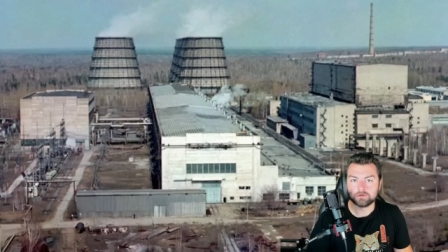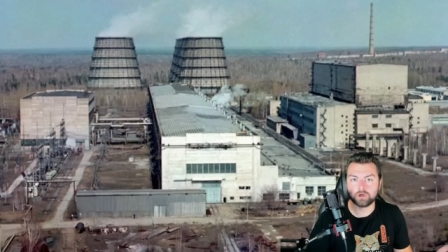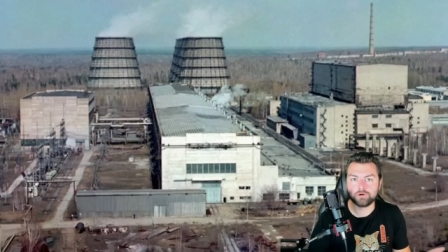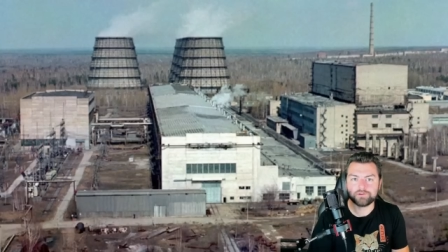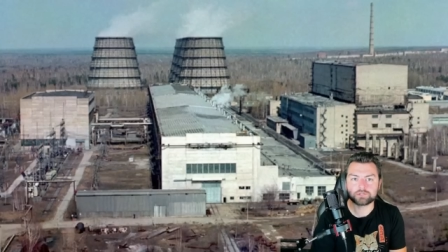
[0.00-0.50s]

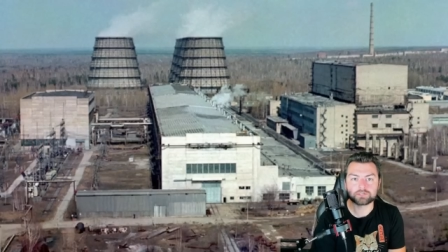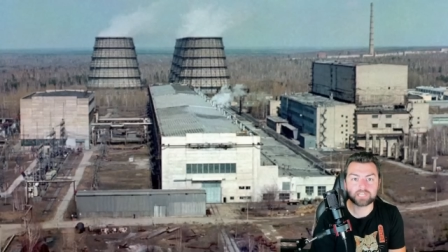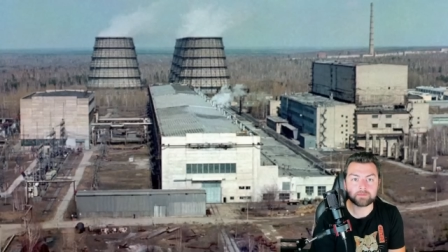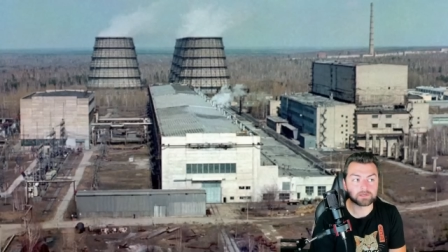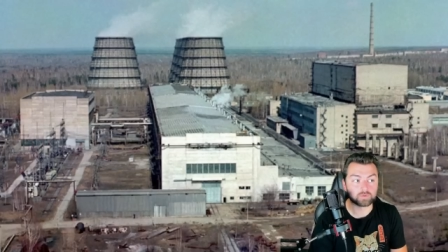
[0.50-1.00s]
No official
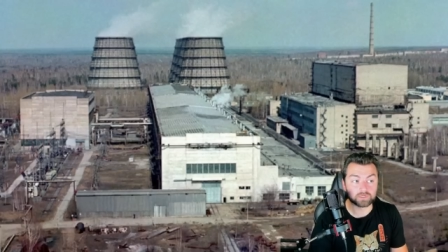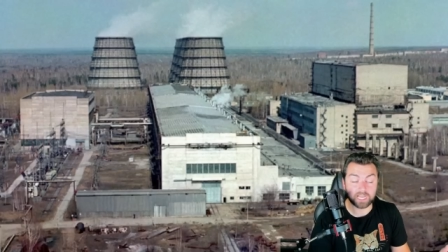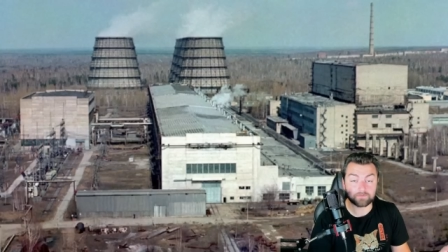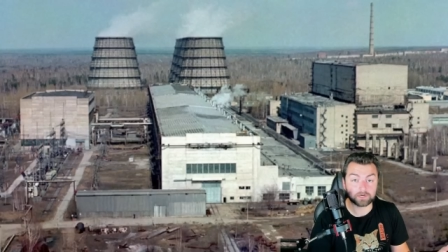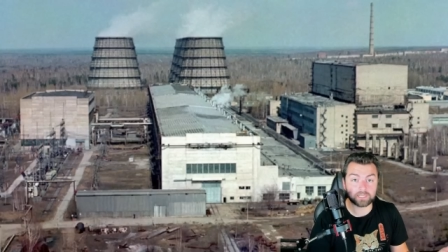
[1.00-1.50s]
statement was
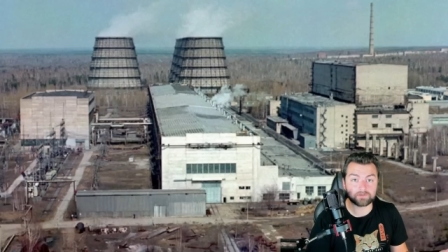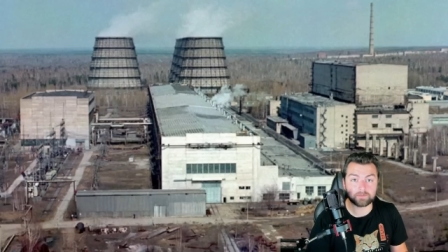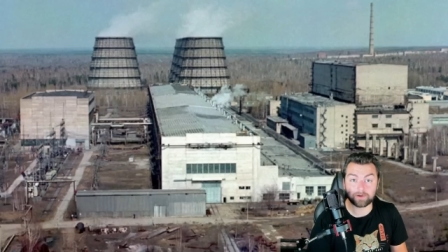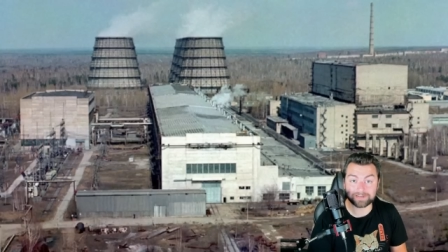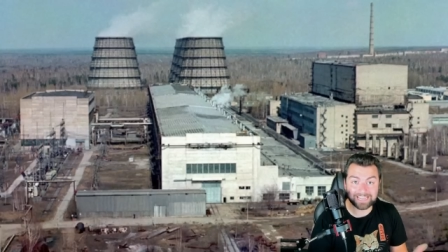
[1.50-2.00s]
ever given
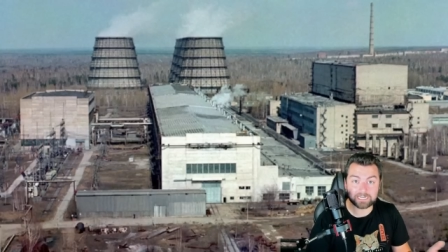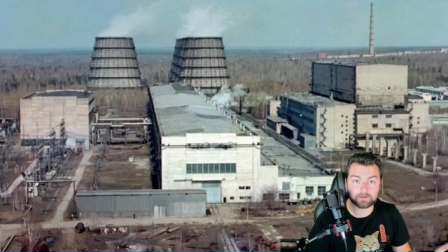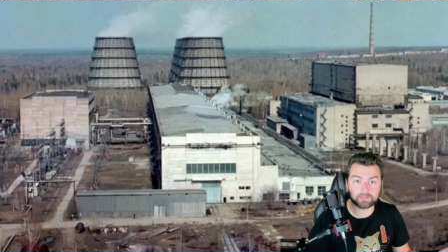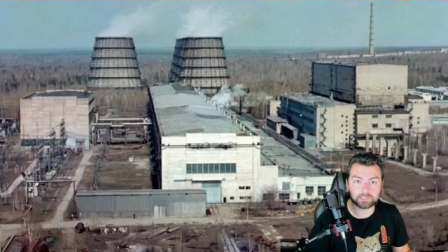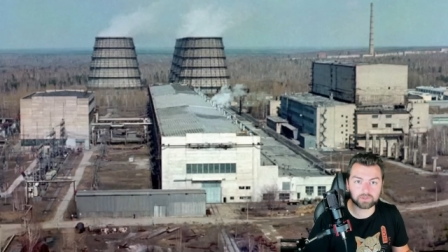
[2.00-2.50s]
about any
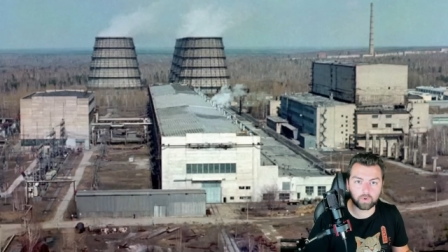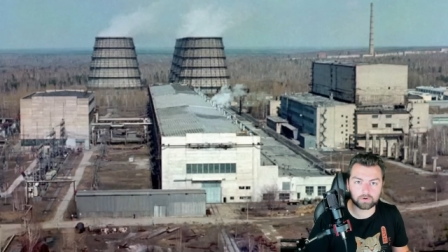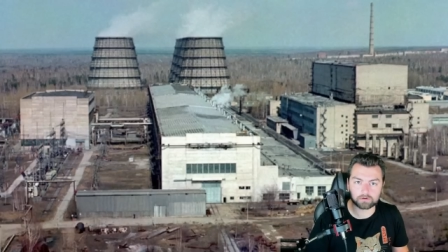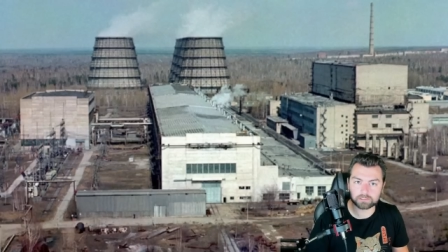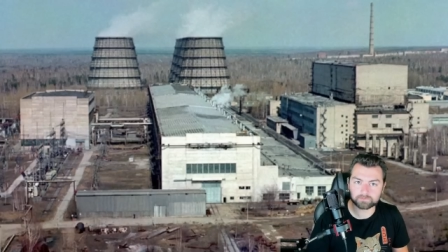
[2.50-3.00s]
of these
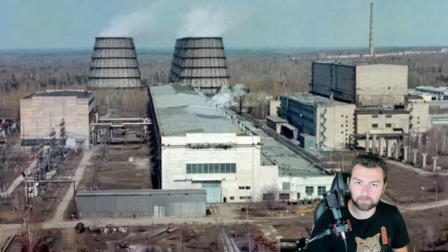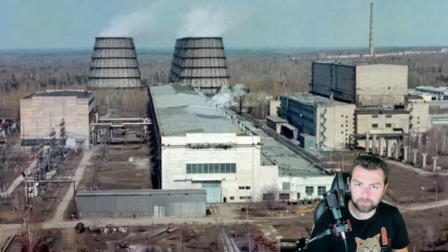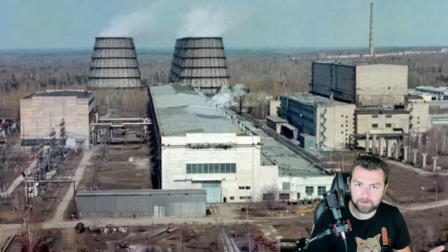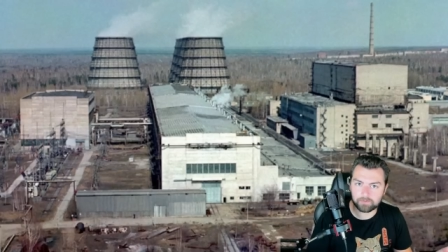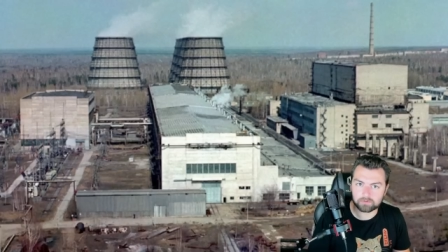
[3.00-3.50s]
orders, but
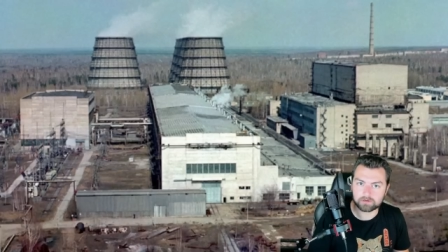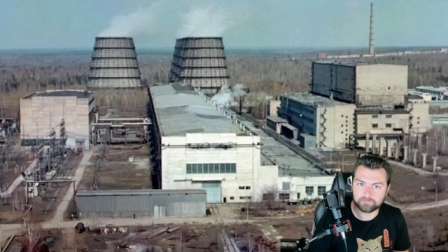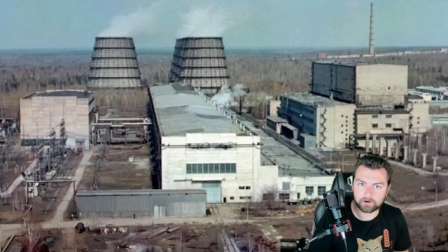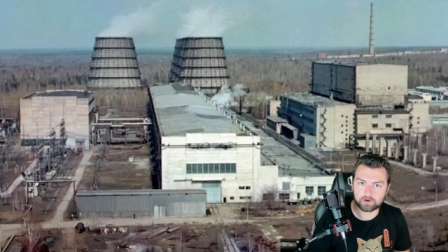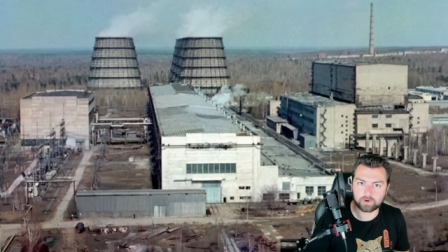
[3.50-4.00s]
people could
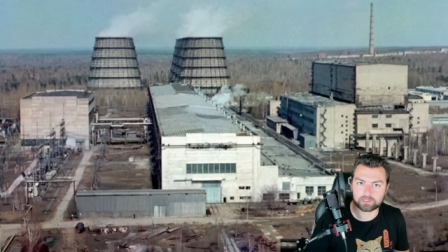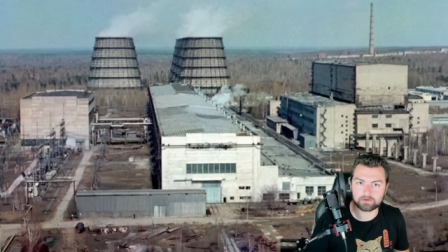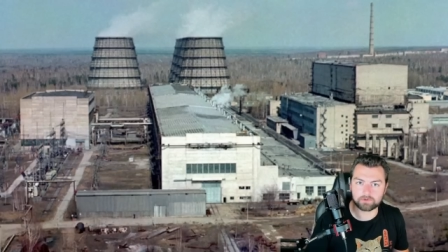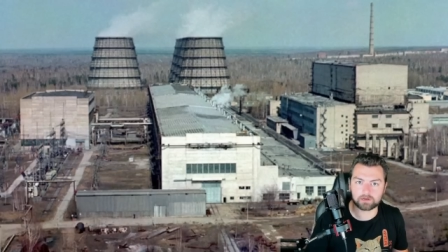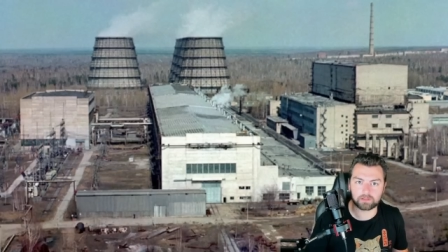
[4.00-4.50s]
very
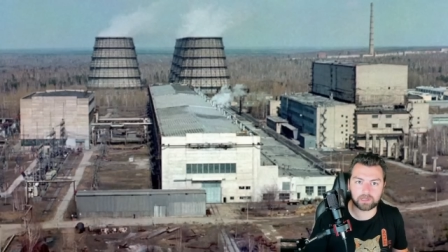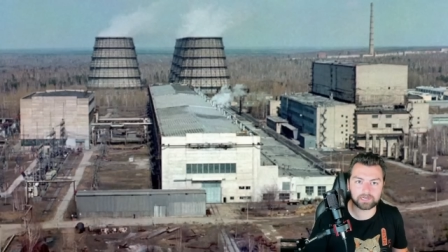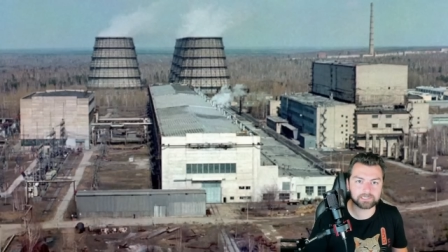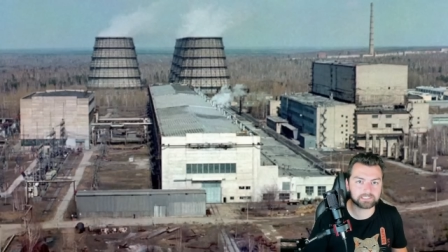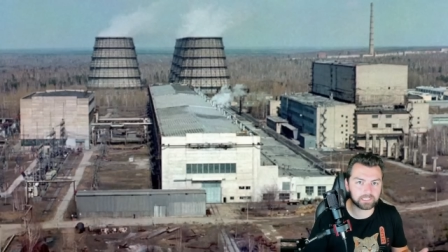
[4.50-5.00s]
quickly
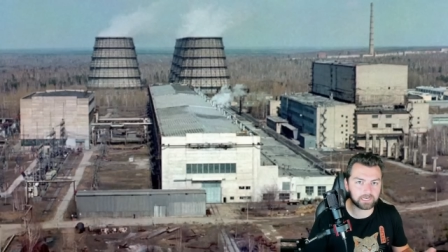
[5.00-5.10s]
realize that,